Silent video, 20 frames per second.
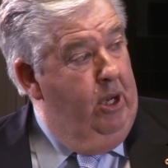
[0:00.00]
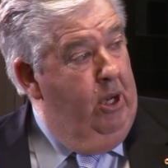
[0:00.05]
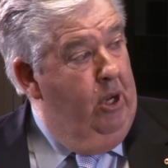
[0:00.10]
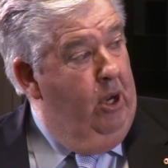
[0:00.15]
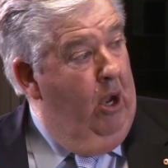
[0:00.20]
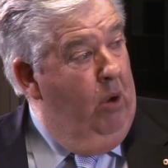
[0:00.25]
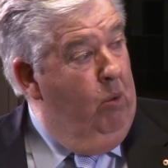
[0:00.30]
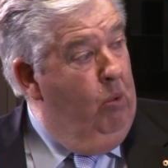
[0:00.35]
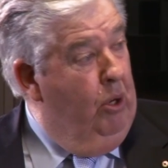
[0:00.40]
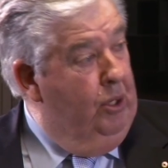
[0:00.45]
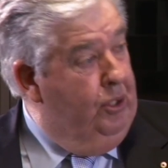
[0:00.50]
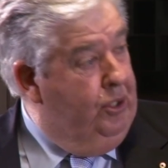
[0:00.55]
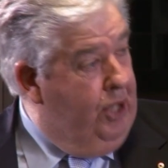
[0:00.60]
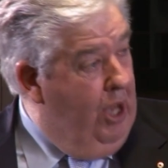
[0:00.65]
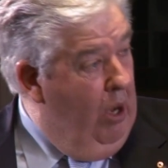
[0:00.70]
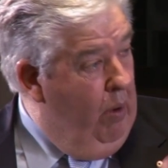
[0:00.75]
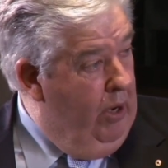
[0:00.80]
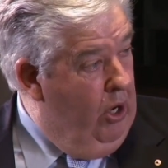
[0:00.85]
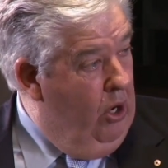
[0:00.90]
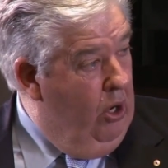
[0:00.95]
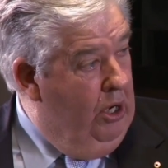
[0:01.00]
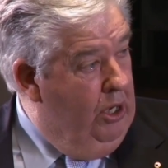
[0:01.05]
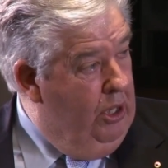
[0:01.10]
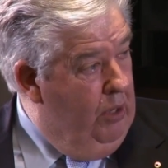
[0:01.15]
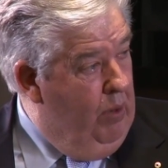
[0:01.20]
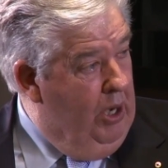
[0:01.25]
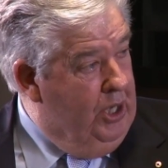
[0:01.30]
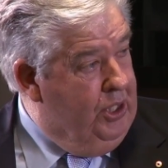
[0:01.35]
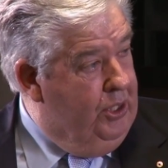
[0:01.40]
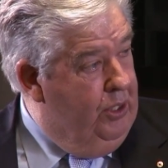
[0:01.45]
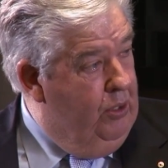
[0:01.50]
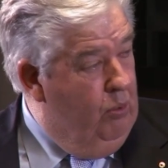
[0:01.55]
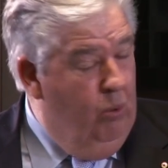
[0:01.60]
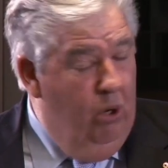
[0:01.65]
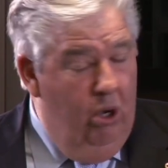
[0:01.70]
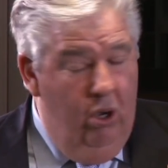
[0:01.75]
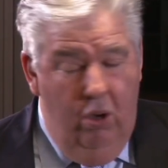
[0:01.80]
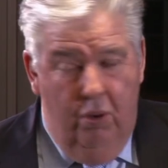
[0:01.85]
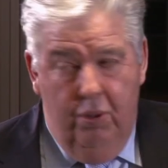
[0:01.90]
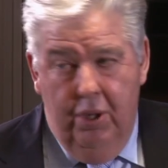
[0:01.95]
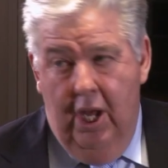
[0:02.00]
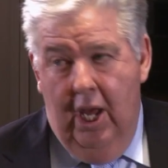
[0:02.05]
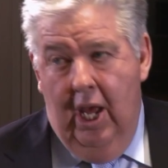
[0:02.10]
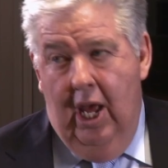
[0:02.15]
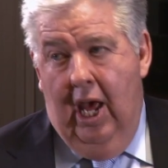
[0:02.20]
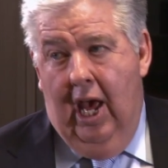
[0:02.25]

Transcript: you know, what's going on in the rest of the world